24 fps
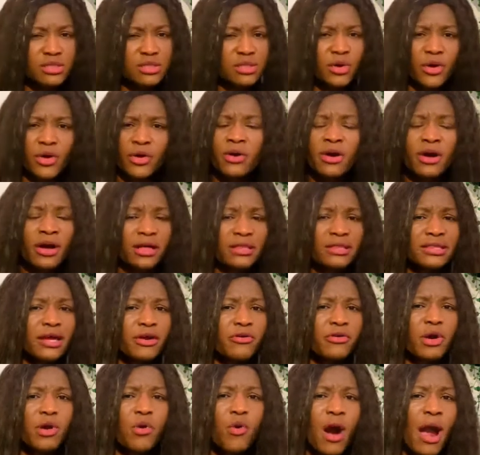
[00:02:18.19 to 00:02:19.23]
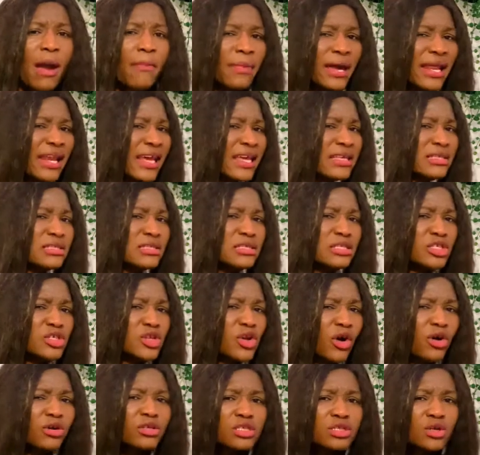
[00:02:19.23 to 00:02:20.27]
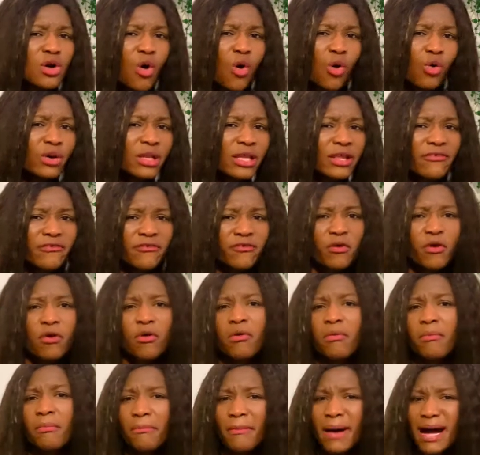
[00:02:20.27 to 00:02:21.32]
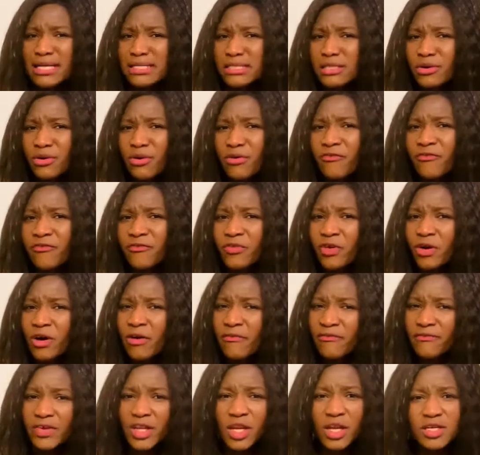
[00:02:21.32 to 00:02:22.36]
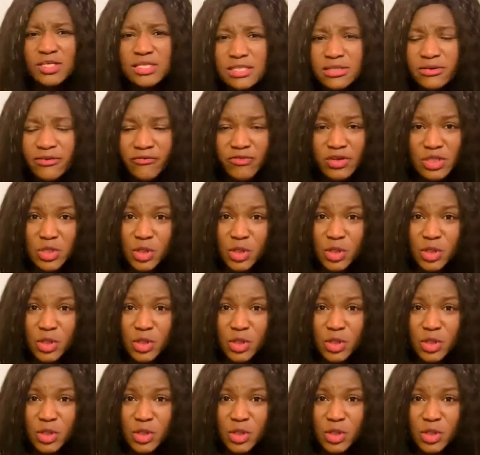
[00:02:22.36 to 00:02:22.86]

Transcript: So the requirement is not only for Master of Philosophy.